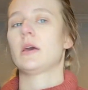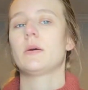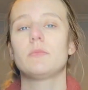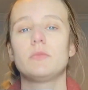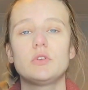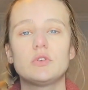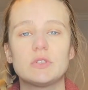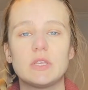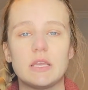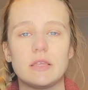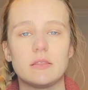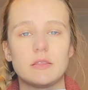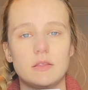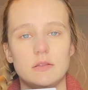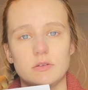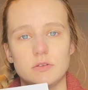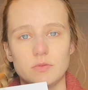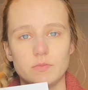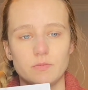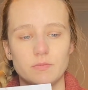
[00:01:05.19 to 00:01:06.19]
Using
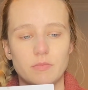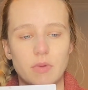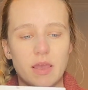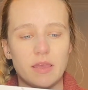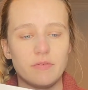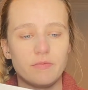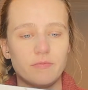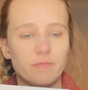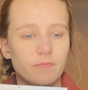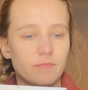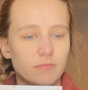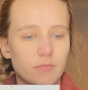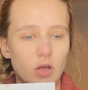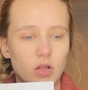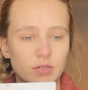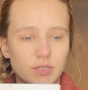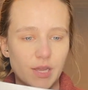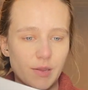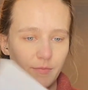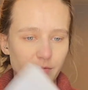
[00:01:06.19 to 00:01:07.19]
my
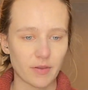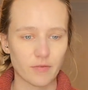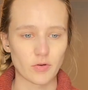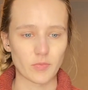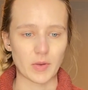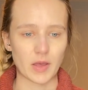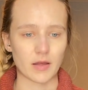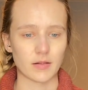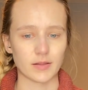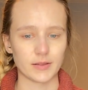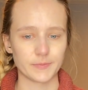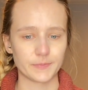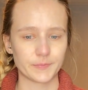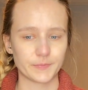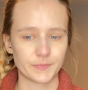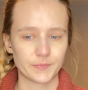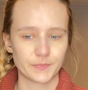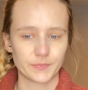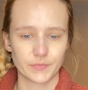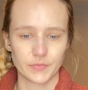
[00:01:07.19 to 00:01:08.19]
all-time favorite palette,
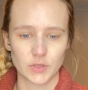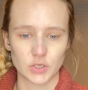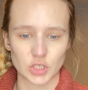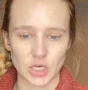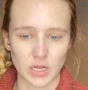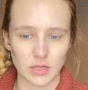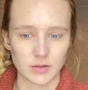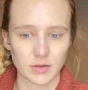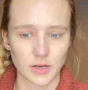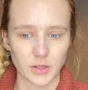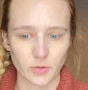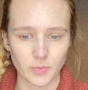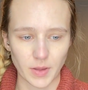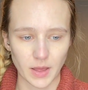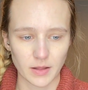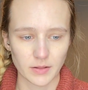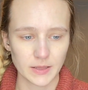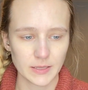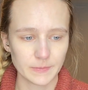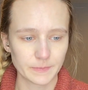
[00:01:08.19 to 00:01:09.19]
the Jaclyn Hill
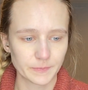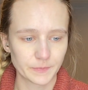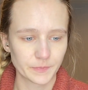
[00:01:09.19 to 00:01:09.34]
palette.